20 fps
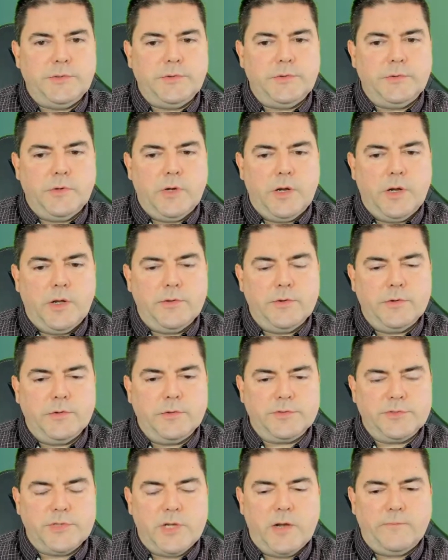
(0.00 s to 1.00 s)
to
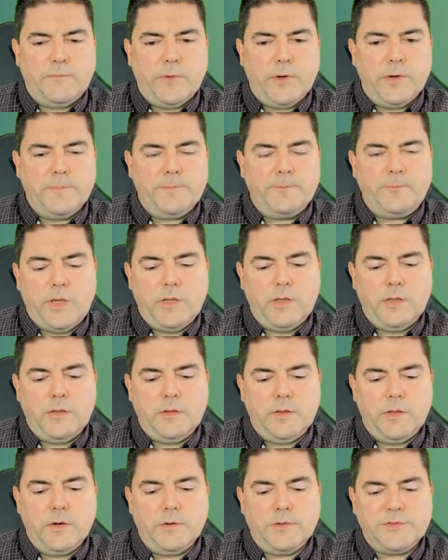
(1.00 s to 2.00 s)
other software,
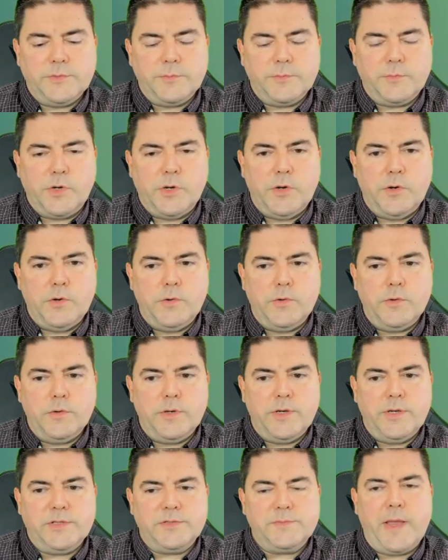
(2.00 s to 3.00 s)
and there's some code
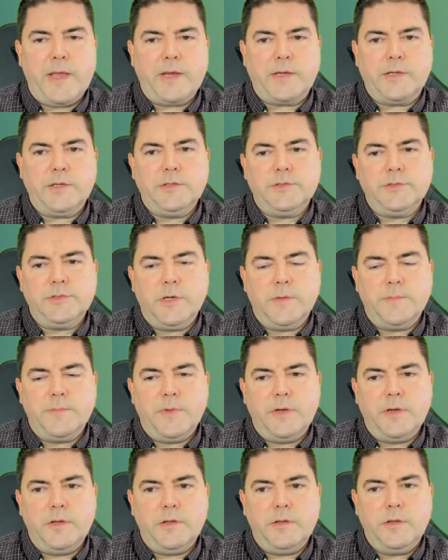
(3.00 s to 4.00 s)
and it's packaged up
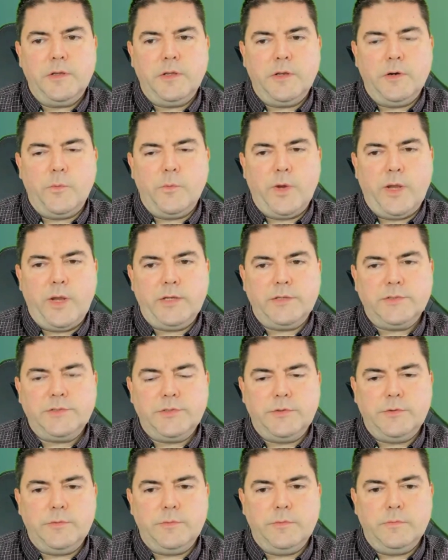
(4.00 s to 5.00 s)
in a way
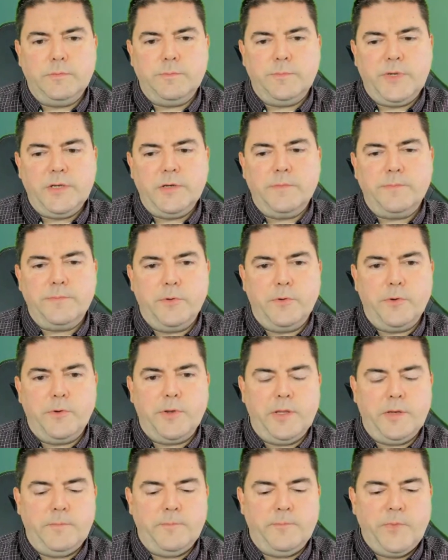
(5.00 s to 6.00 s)
to be
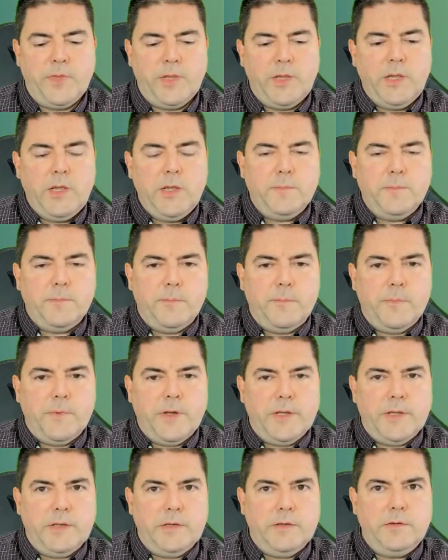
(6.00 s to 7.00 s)
deployed.
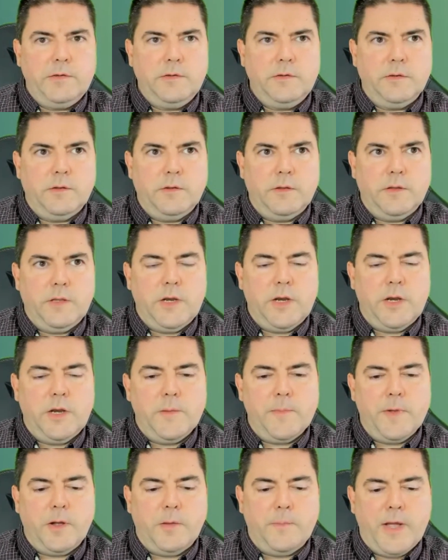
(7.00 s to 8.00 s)
But an
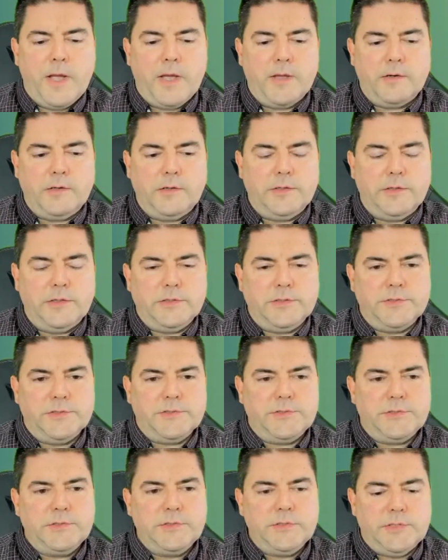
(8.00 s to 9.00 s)
ML model
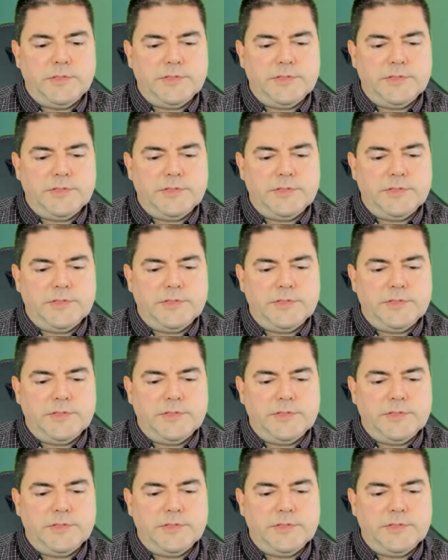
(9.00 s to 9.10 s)
is